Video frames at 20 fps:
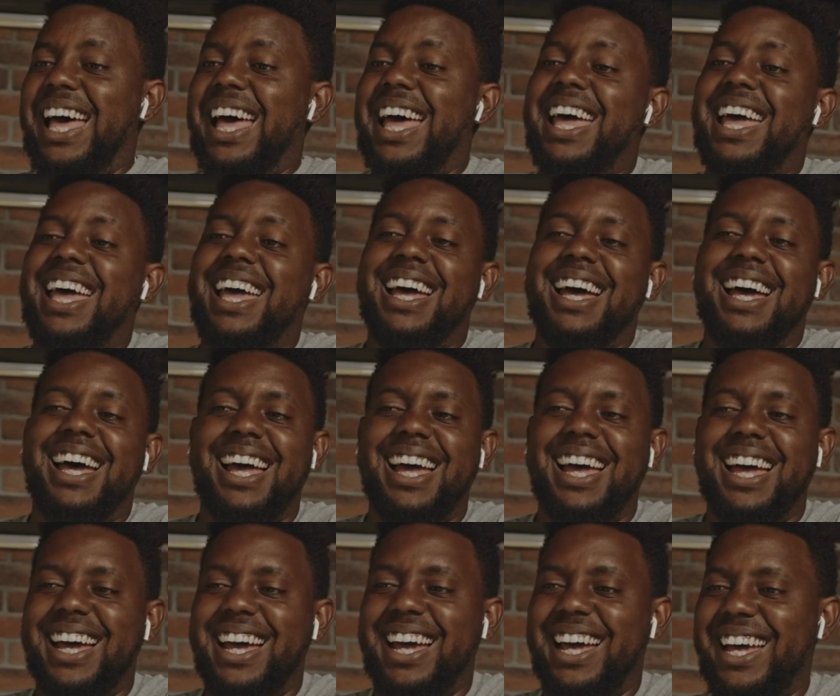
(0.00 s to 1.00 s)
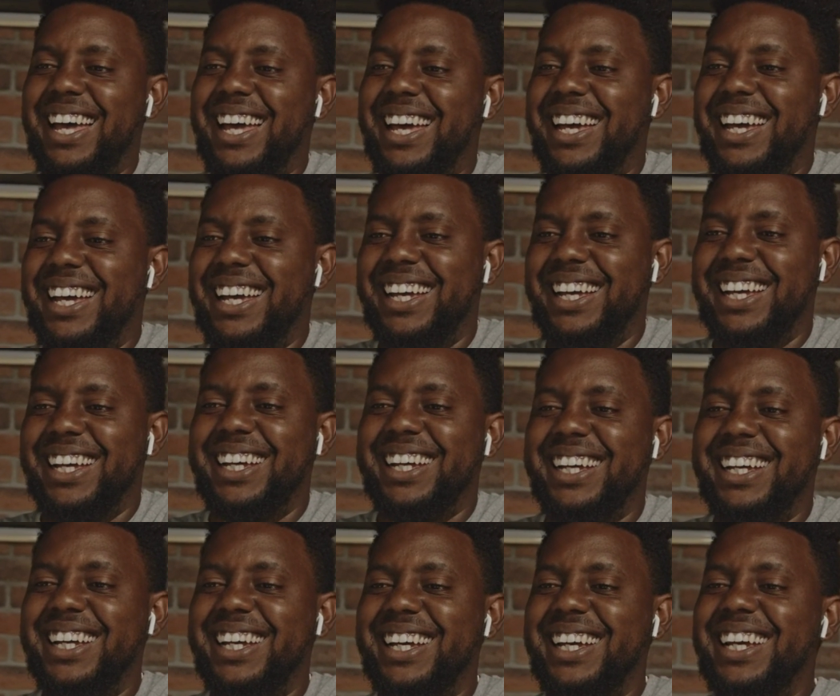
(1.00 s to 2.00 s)
force you to have structure,
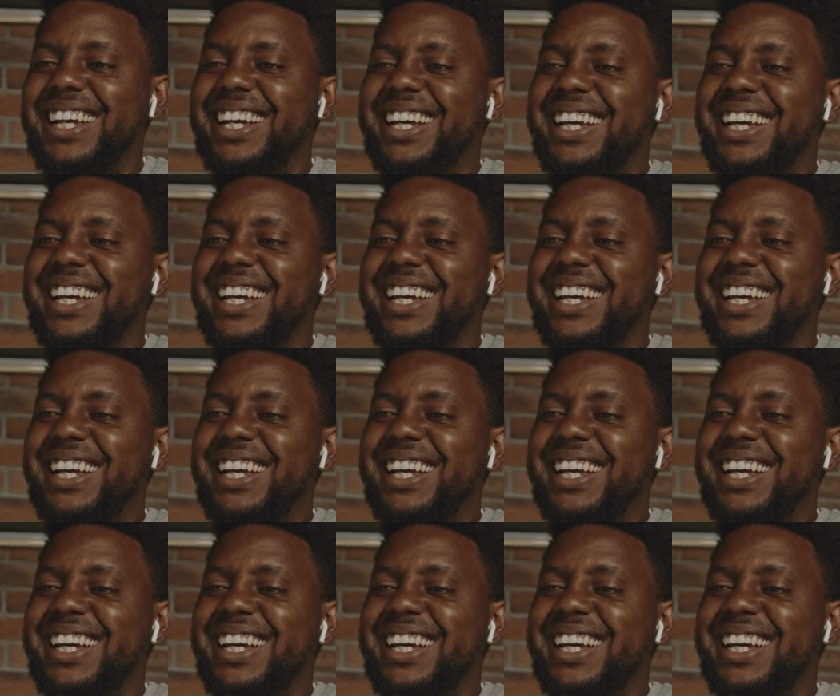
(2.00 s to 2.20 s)
to